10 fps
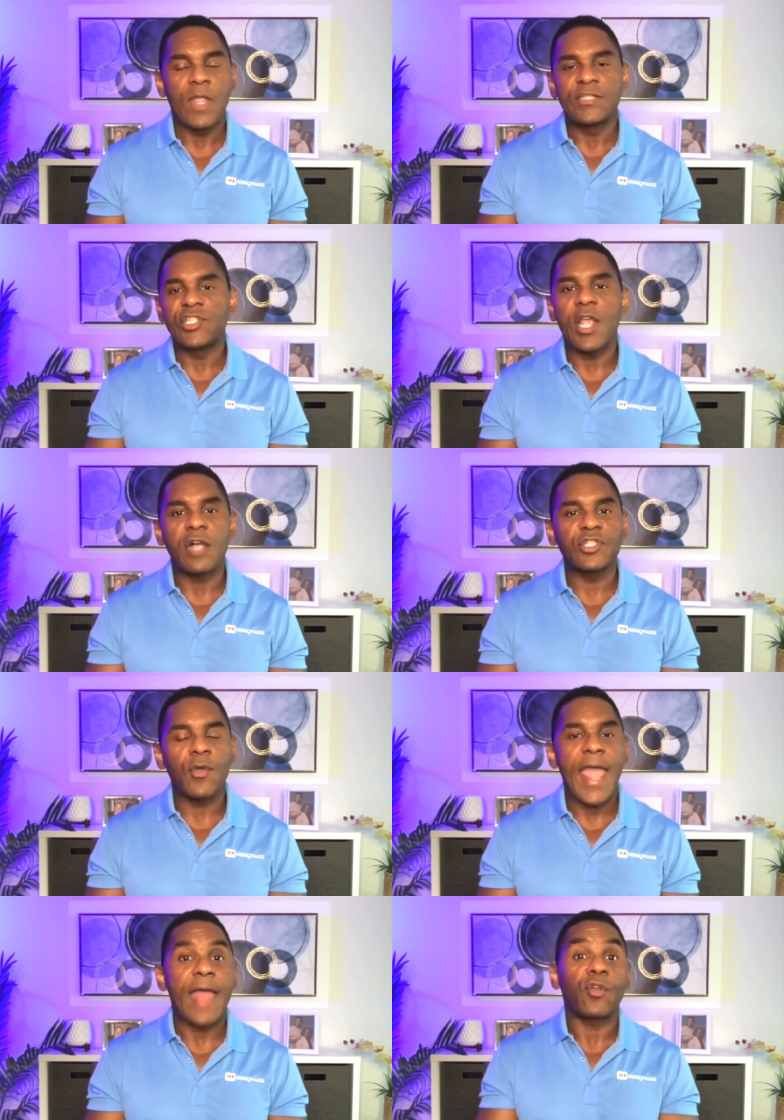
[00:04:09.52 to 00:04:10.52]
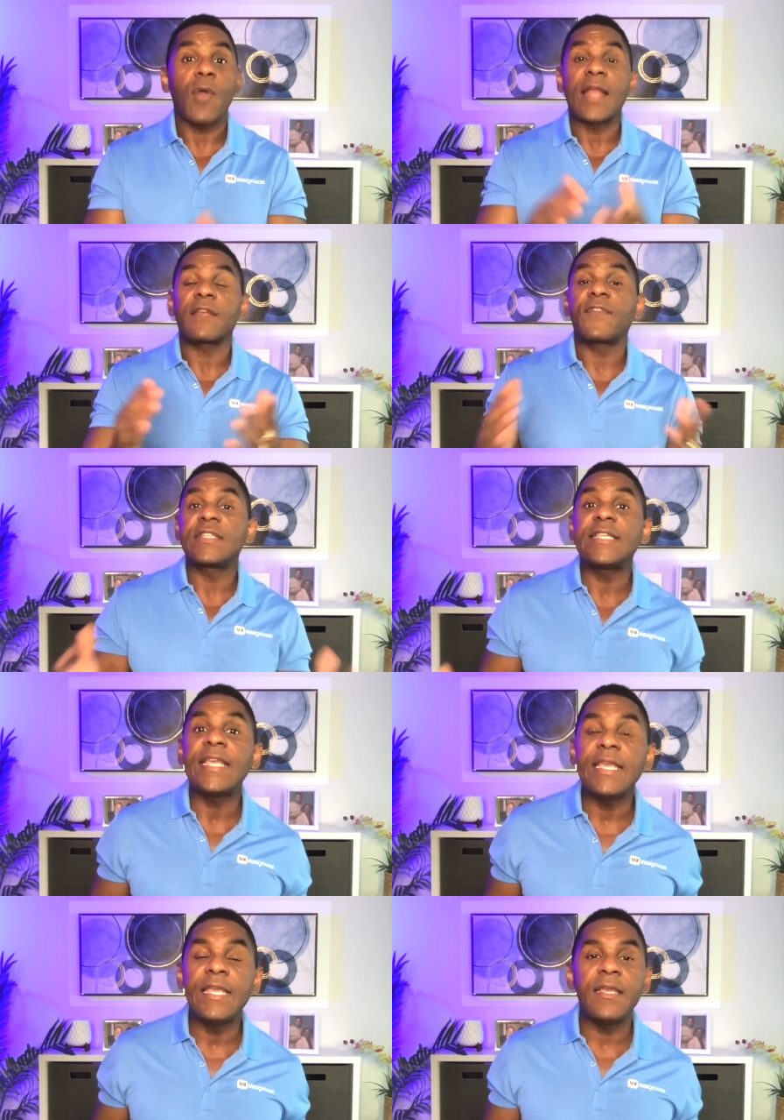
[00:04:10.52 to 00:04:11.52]
She also had chronic
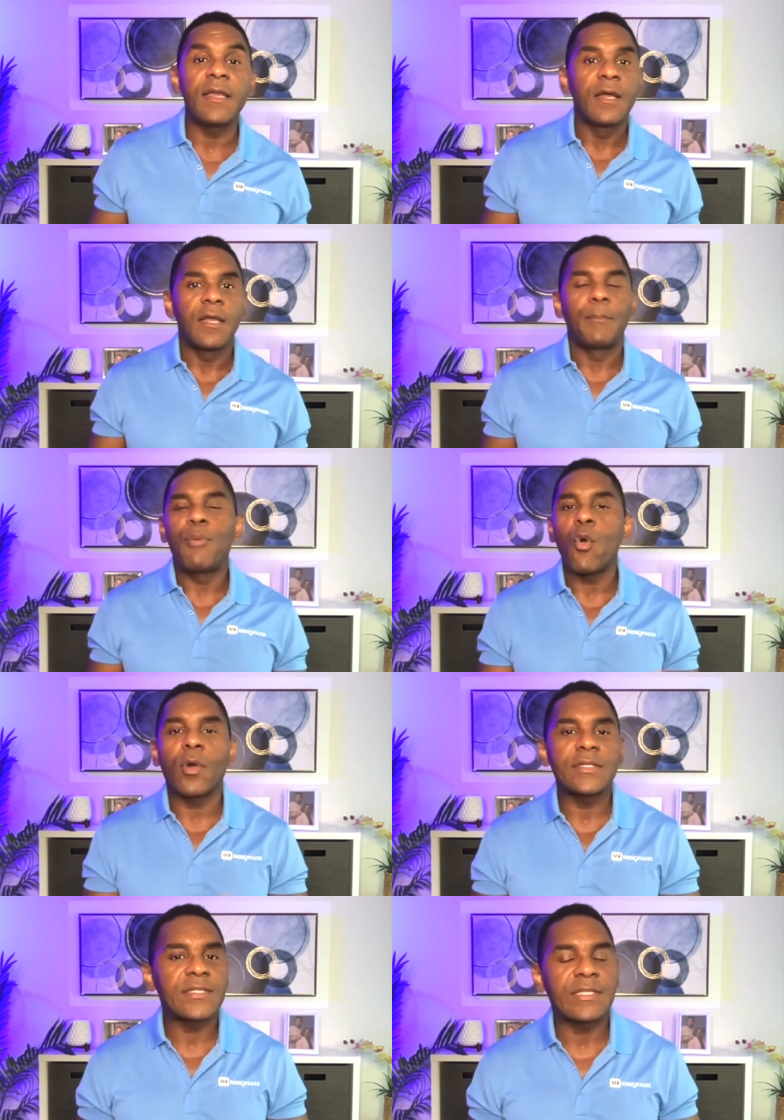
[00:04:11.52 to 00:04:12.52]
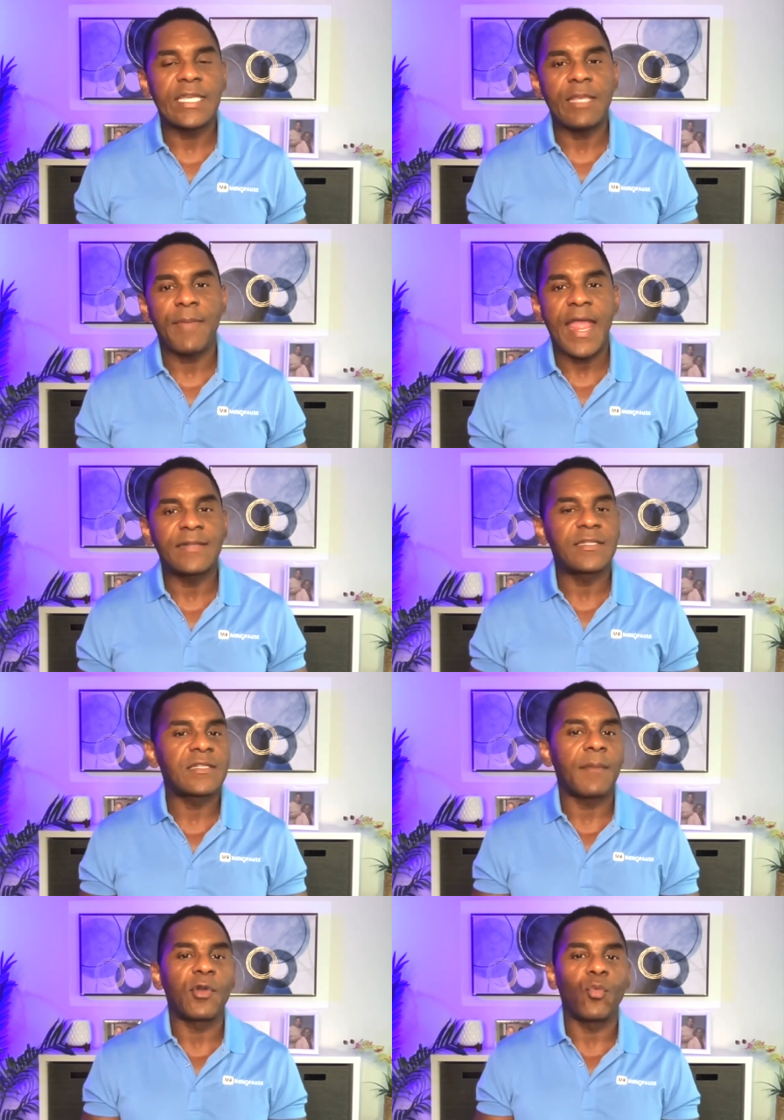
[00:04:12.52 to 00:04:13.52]
fatigue, poor sleep, and
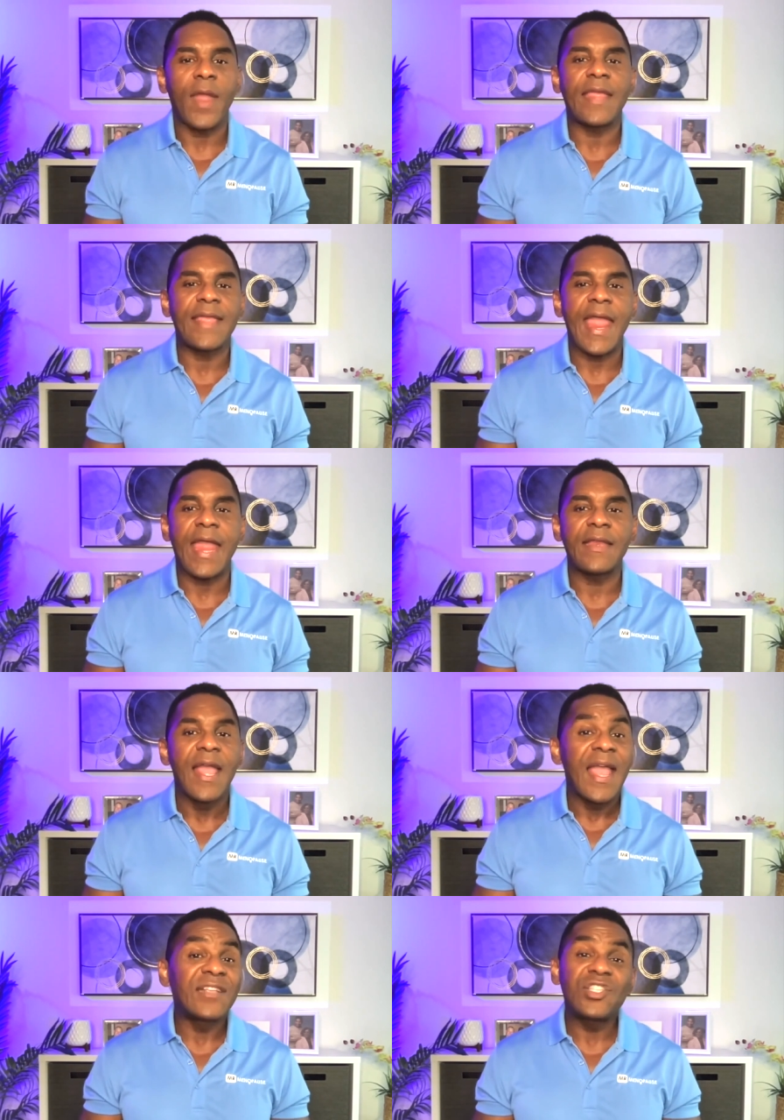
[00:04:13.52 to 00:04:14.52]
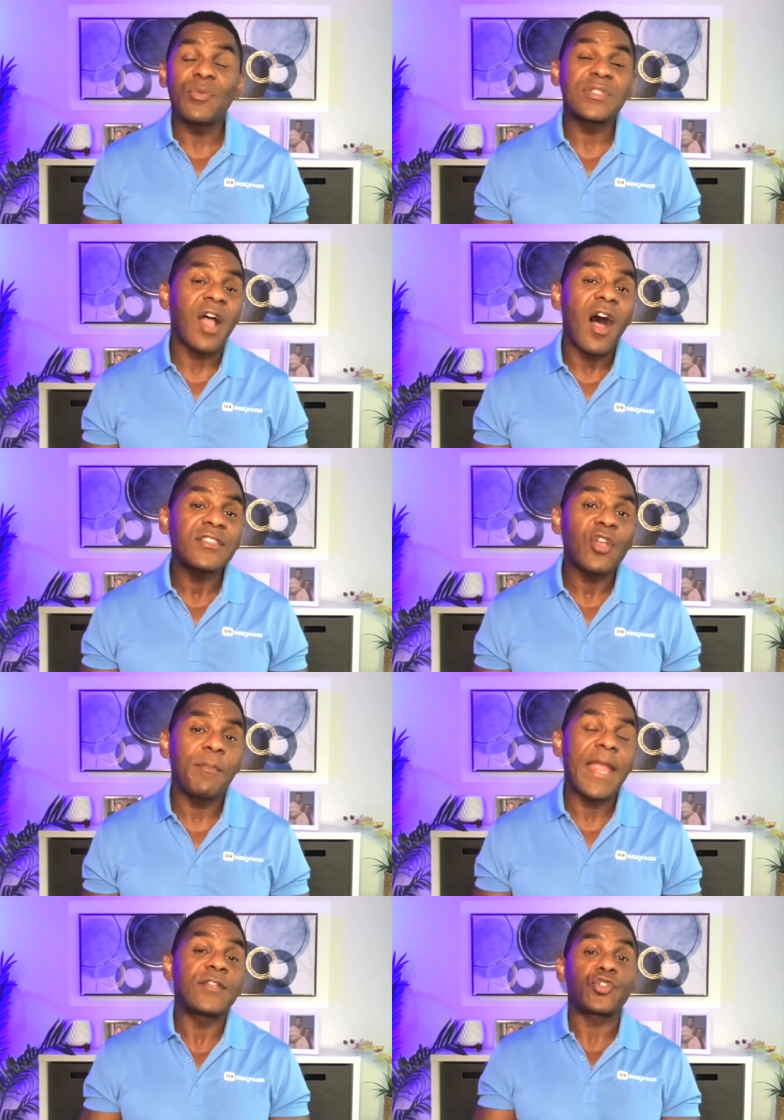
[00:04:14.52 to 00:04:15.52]
stubborn weight gain, and she was also
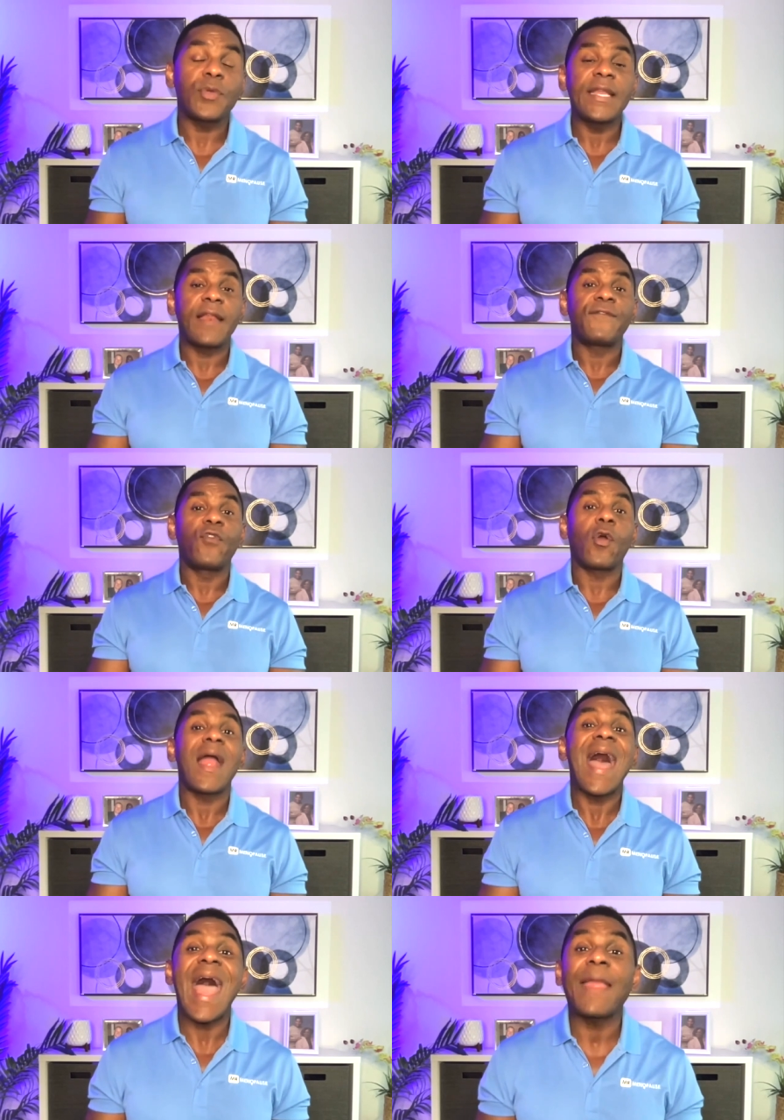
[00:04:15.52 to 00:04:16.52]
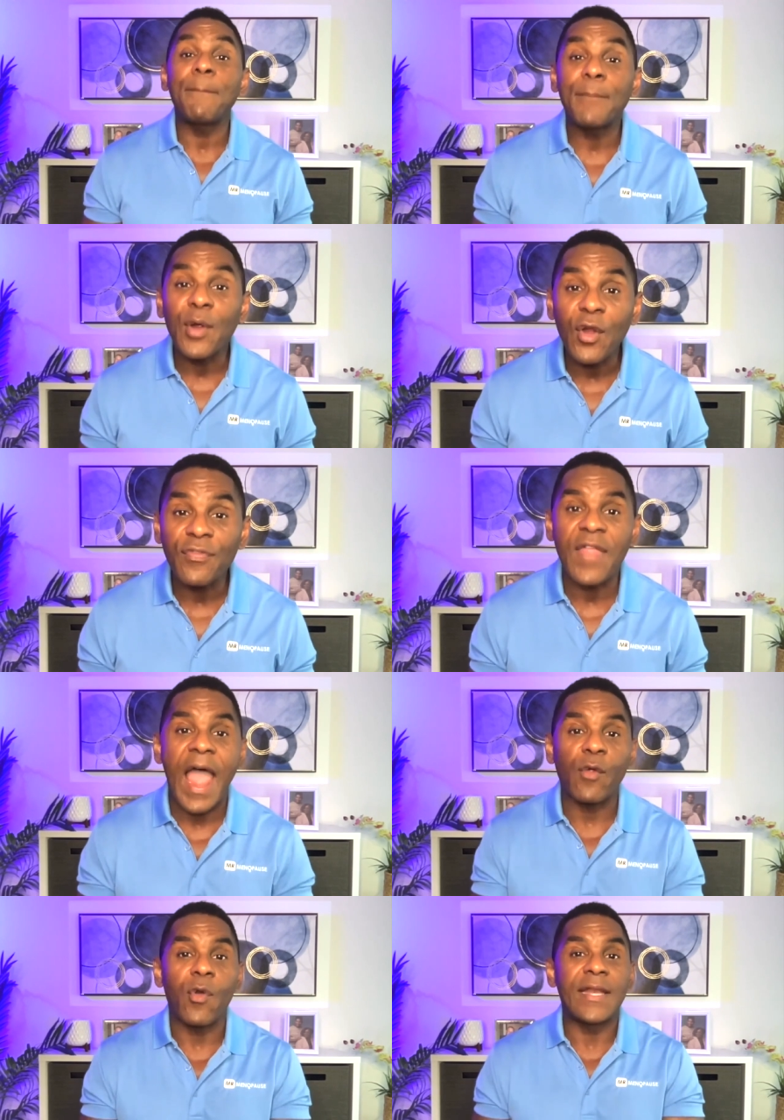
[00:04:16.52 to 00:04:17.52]
being treated for
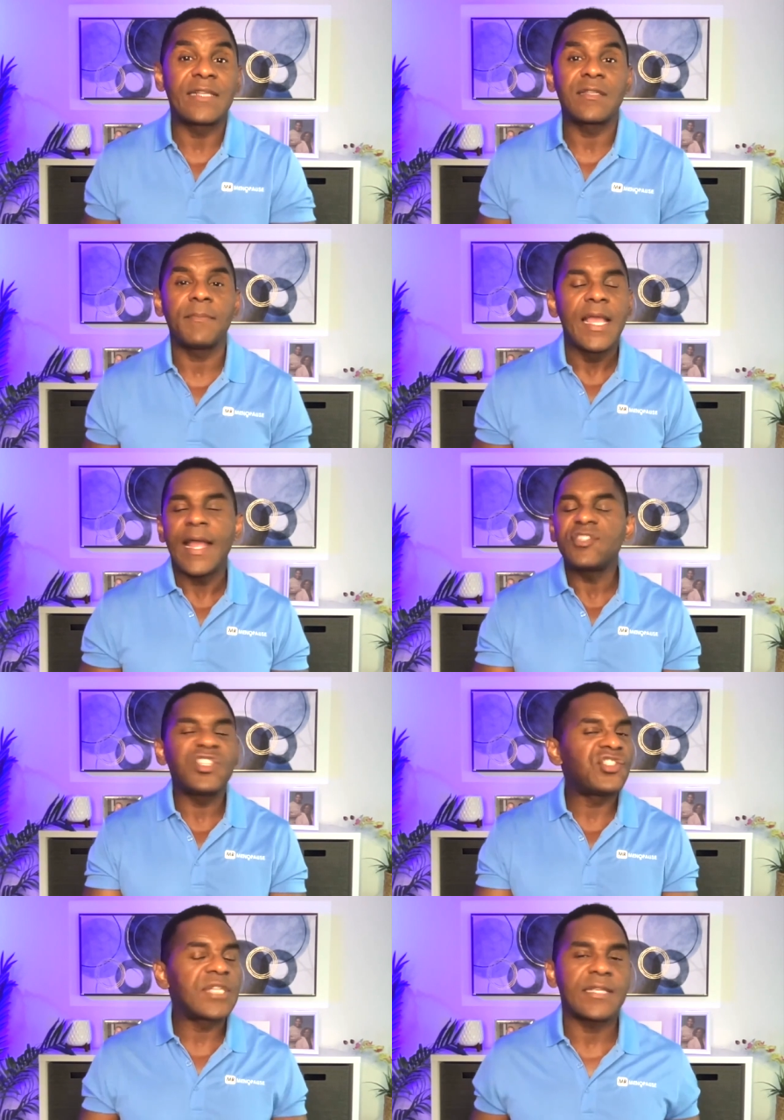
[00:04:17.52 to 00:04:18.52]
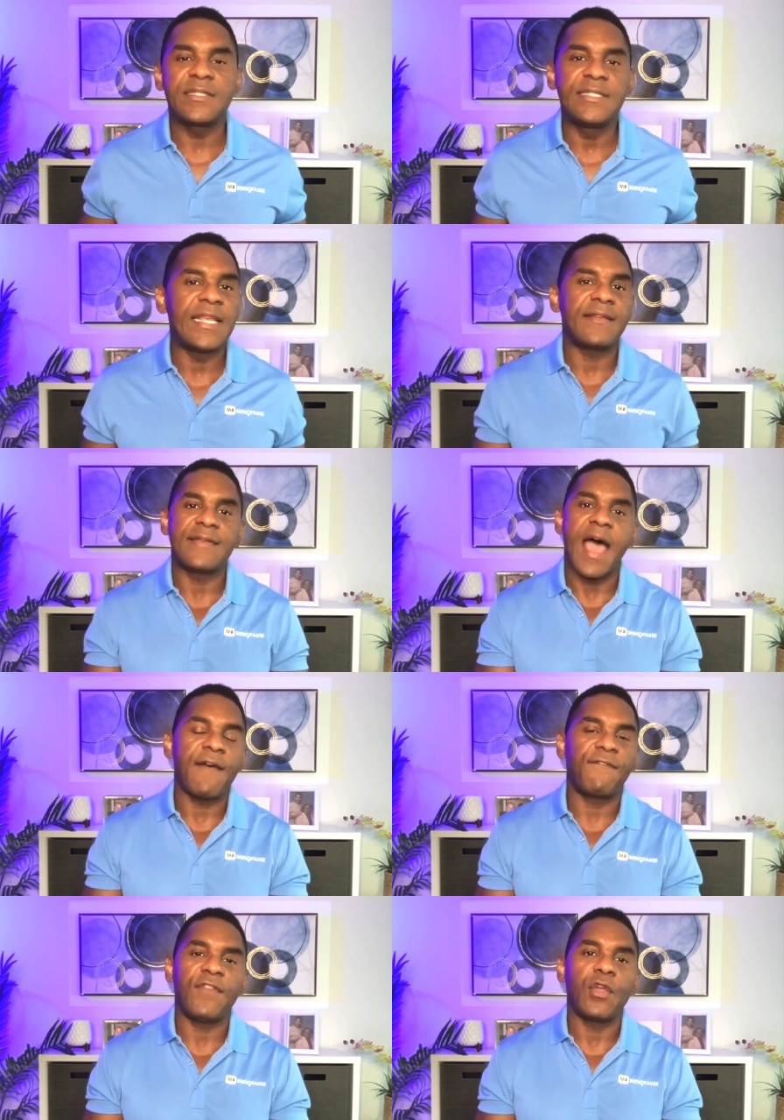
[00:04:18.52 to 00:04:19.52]
hyperthyroidism, and she just did
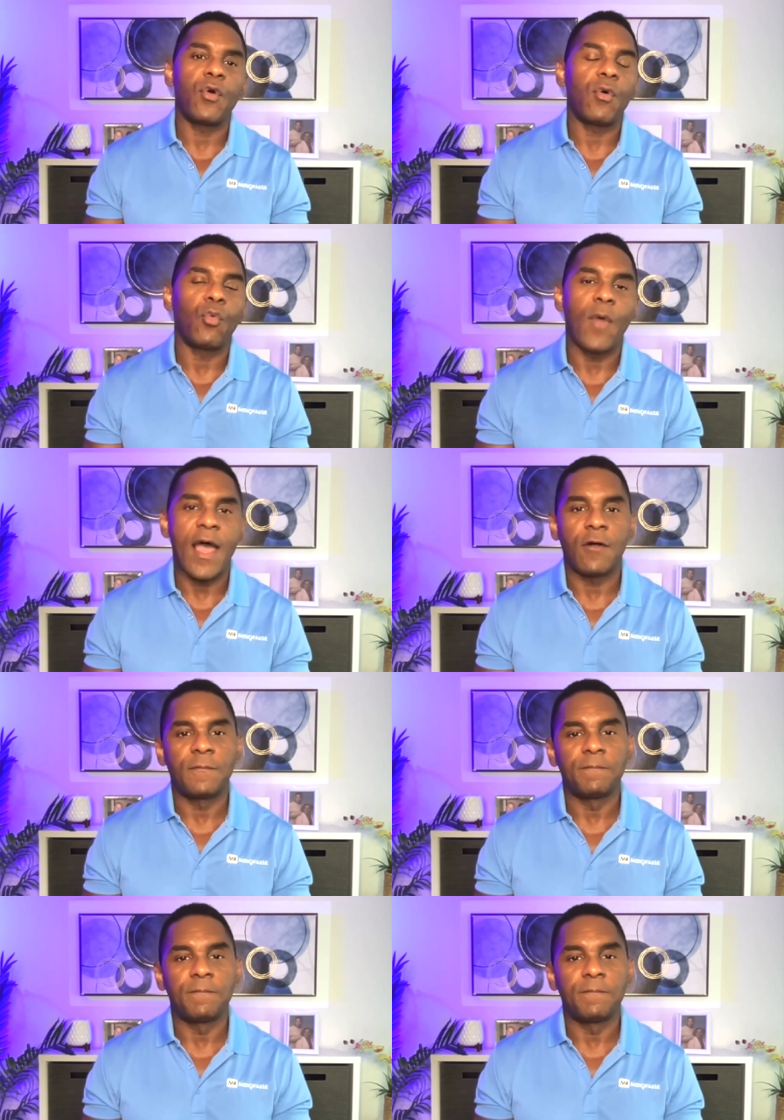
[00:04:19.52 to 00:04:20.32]
not feel well.